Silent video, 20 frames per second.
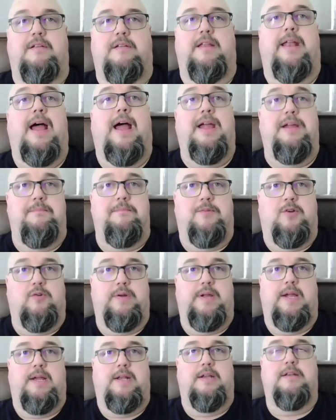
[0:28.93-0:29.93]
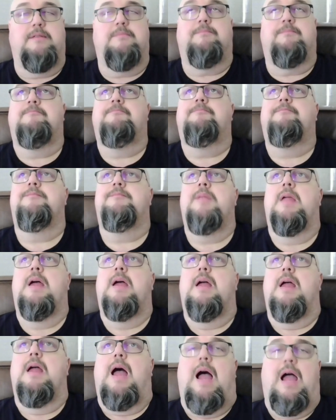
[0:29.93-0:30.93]
that I created.
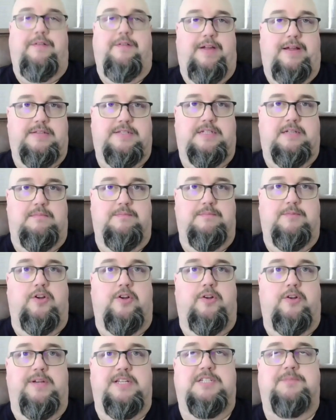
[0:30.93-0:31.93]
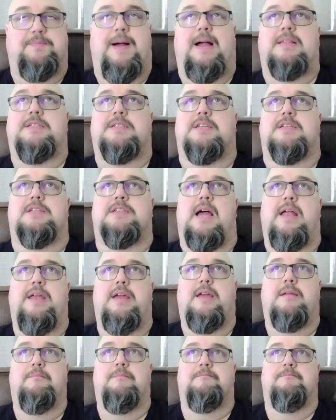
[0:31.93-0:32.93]
I've had some good responses on
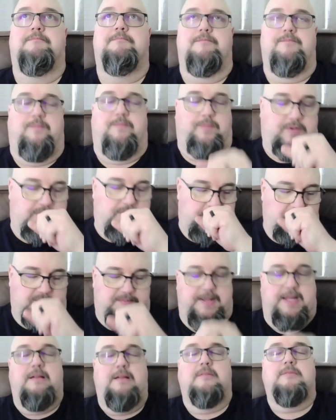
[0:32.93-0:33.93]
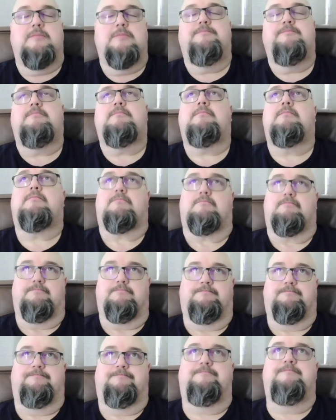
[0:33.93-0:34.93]
it. Excuse me.
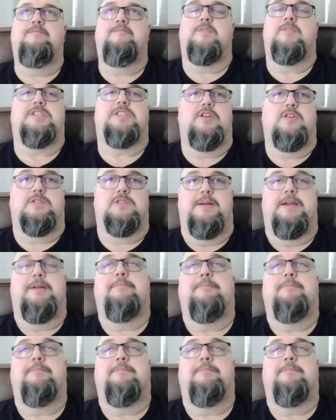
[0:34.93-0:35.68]
Excuse me.